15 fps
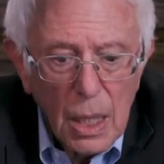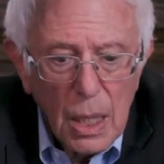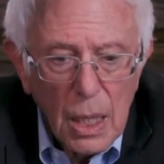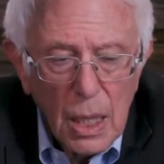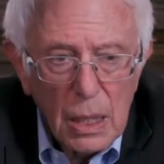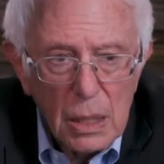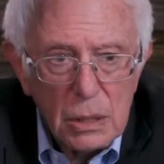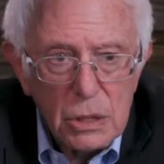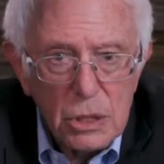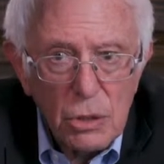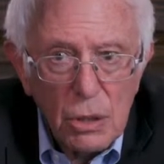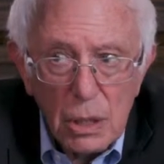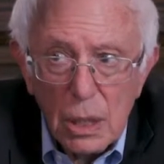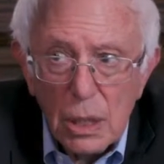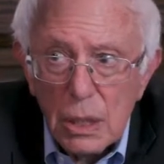And
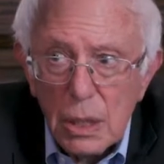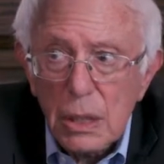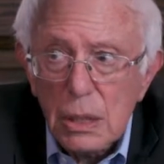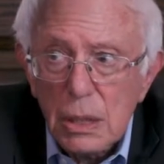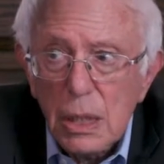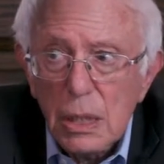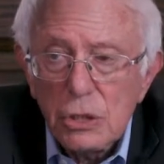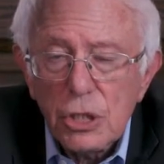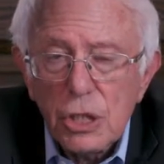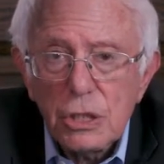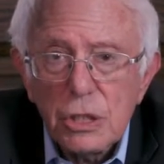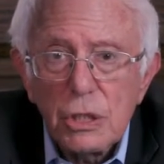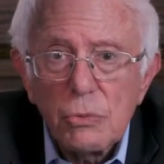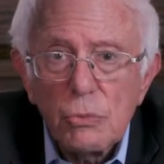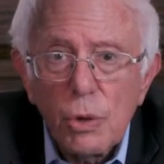so I think in
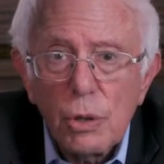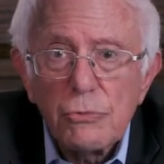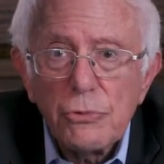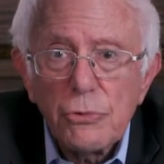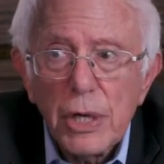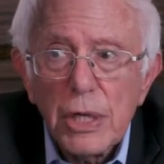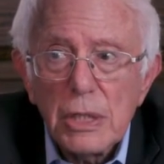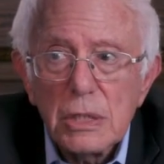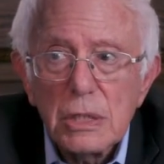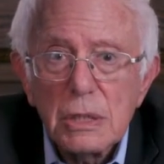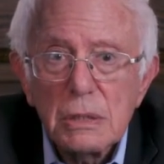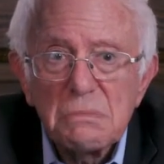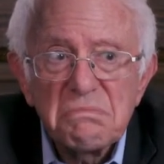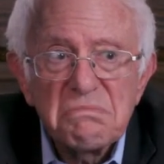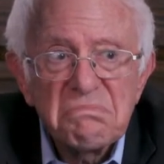just in one
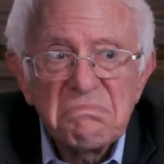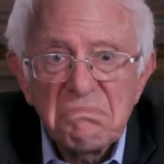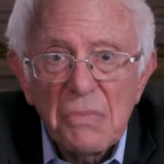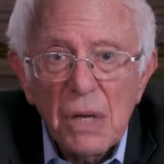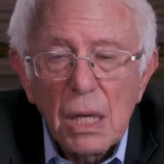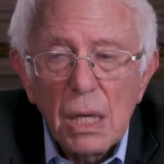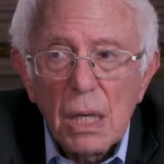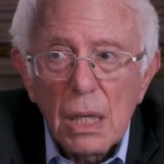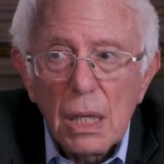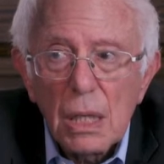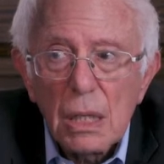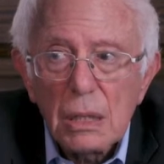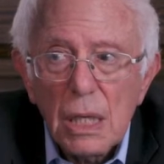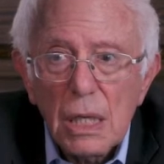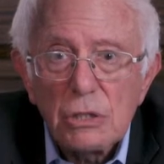phrase,
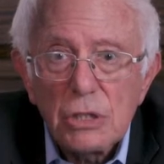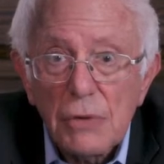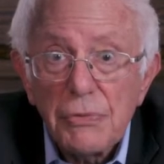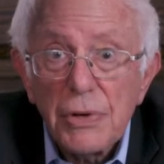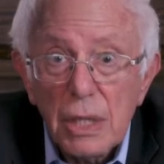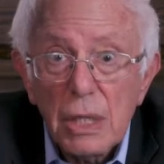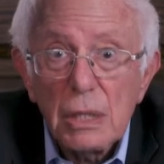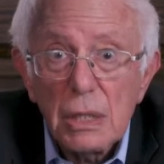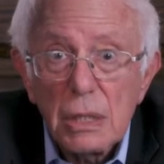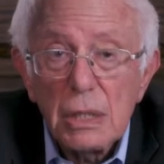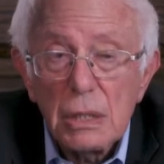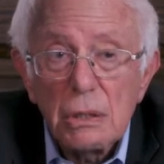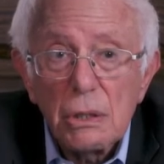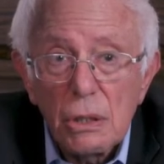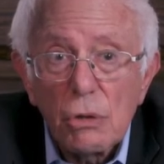it tells everything you
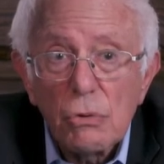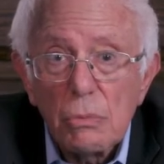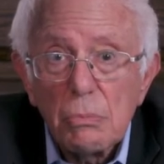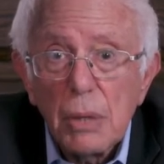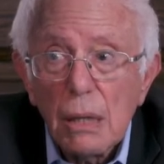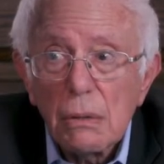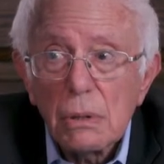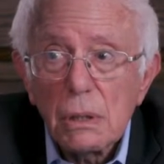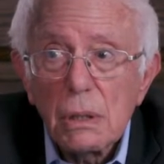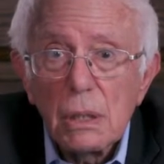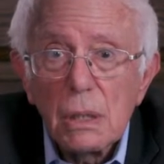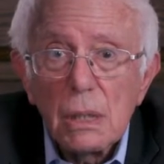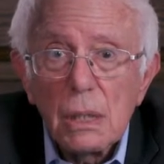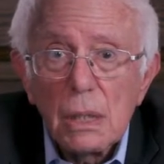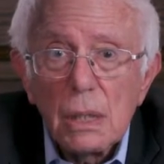need to know about
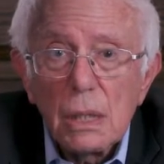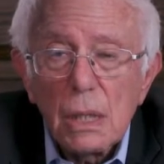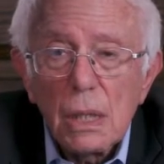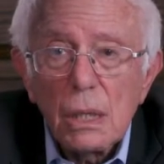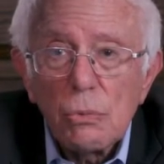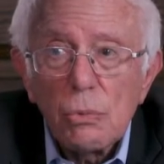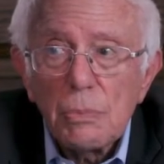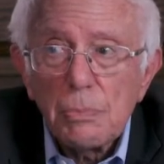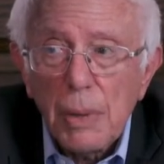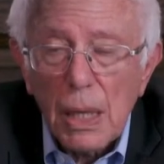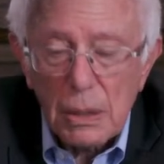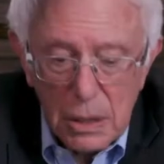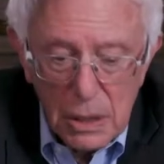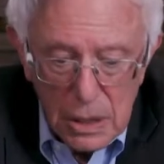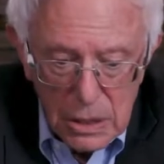what
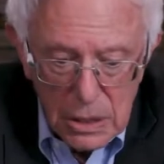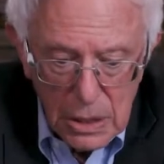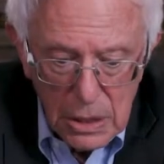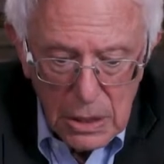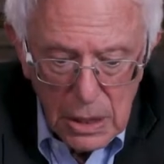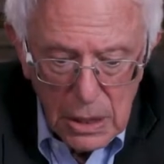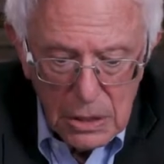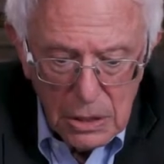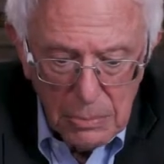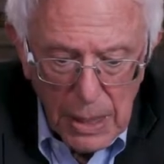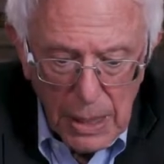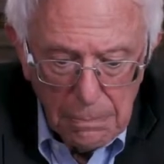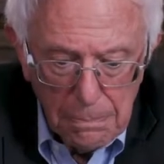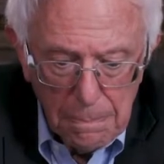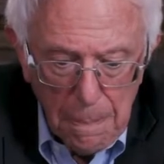politics is
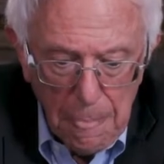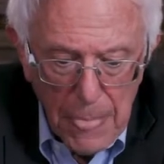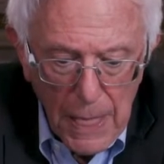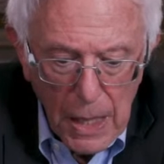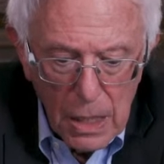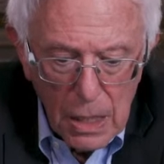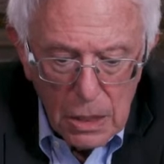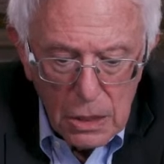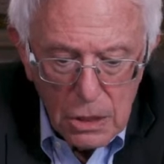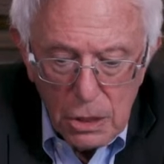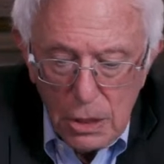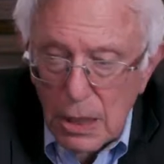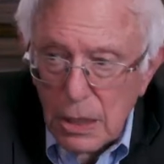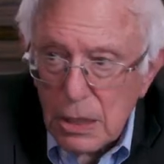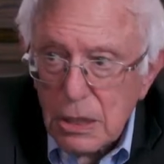about.
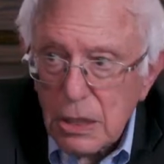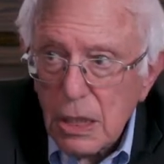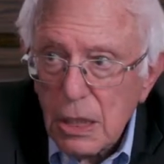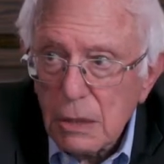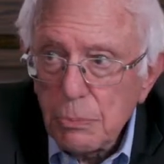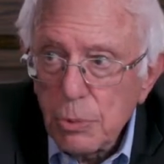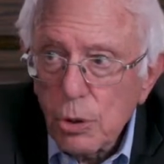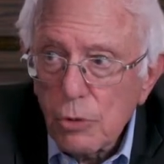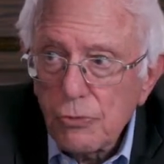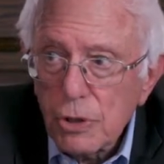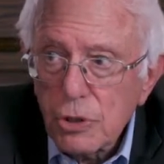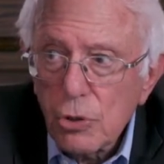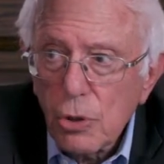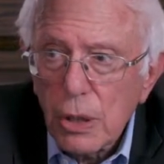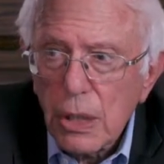So that is a
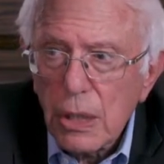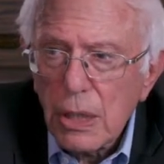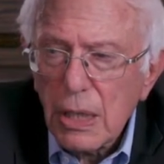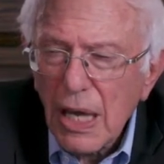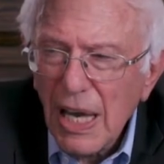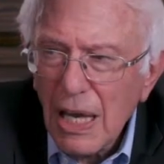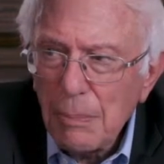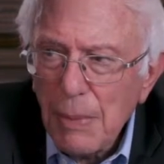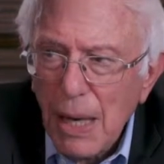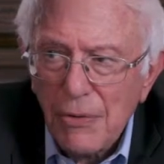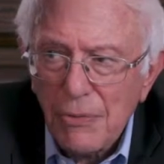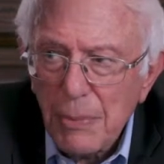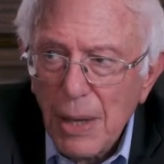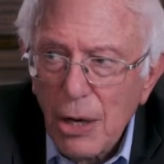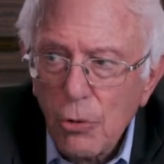beautiful song, and it came out
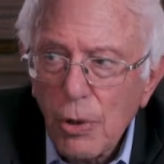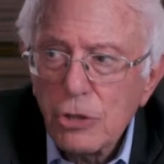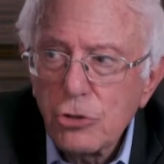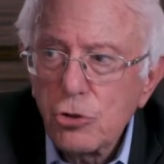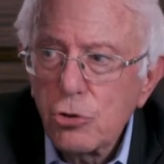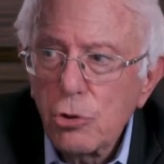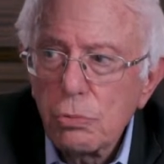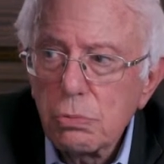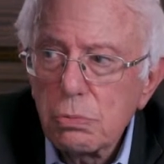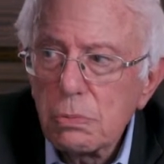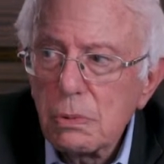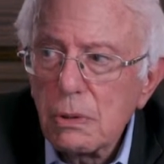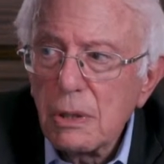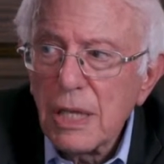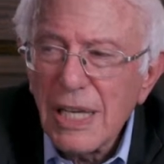of, I'm not quite sure
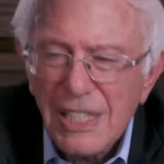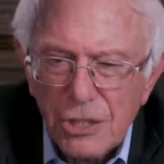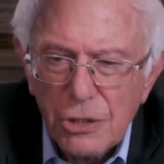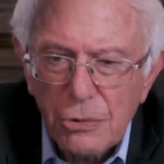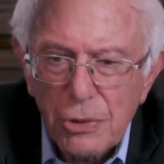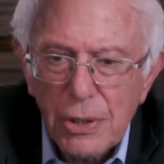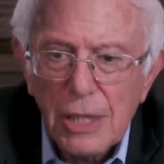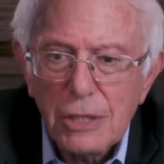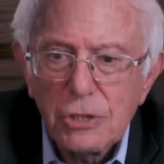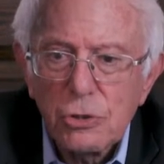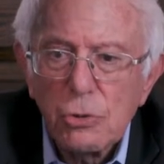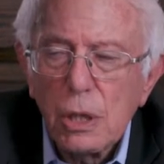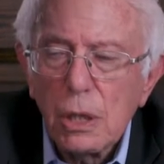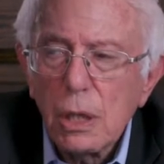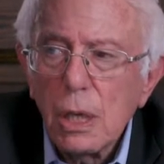the history of that
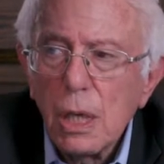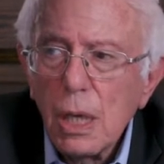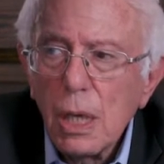song,